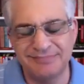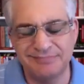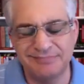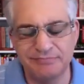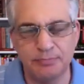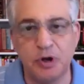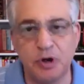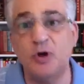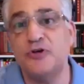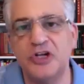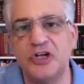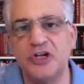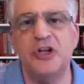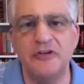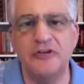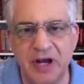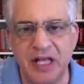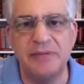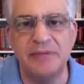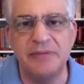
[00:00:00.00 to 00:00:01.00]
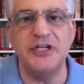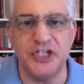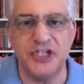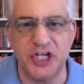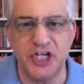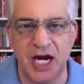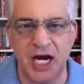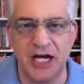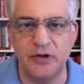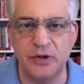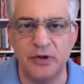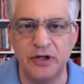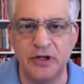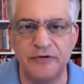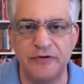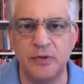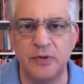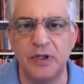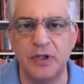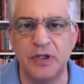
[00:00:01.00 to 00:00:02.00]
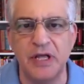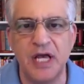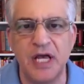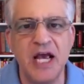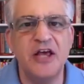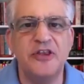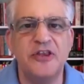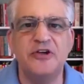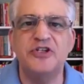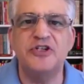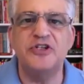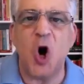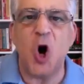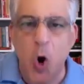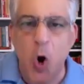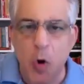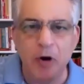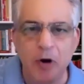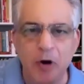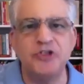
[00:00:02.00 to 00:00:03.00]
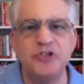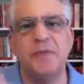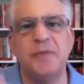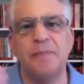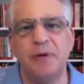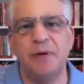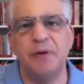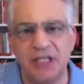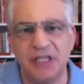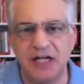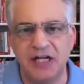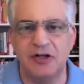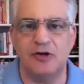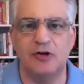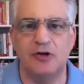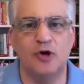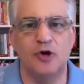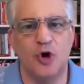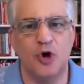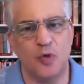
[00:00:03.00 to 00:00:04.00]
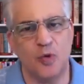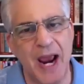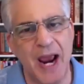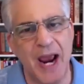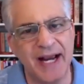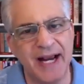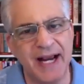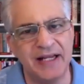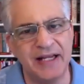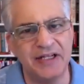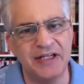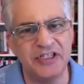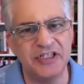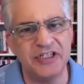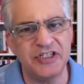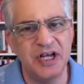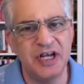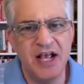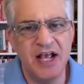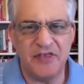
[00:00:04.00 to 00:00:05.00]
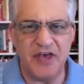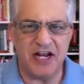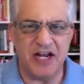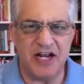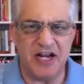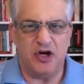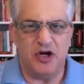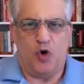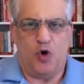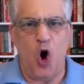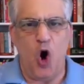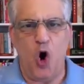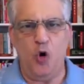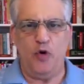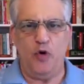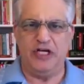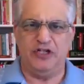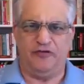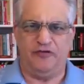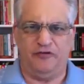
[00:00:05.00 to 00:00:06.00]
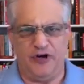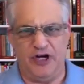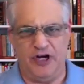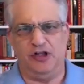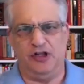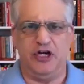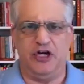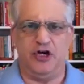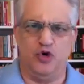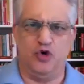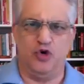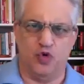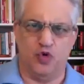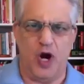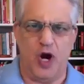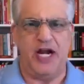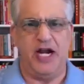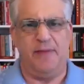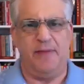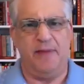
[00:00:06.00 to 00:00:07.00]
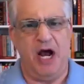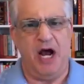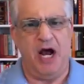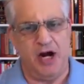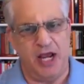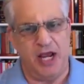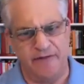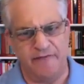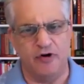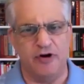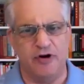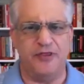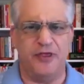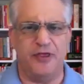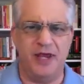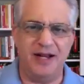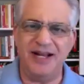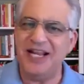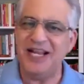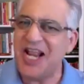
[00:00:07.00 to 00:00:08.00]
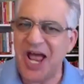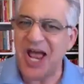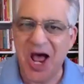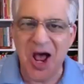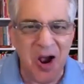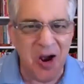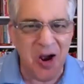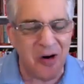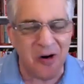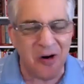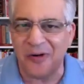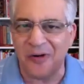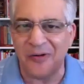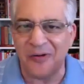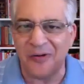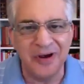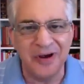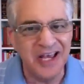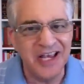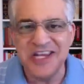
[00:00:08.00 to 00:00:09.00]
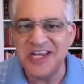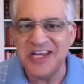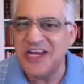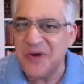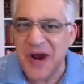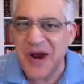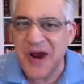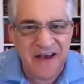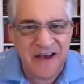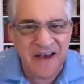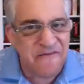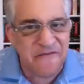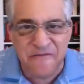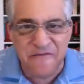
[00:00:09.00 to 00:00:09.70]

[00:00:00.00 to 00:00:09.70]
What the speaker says: personal development genre, if you will, there's almost a political correctness that you're always feeling great about everything. No, you have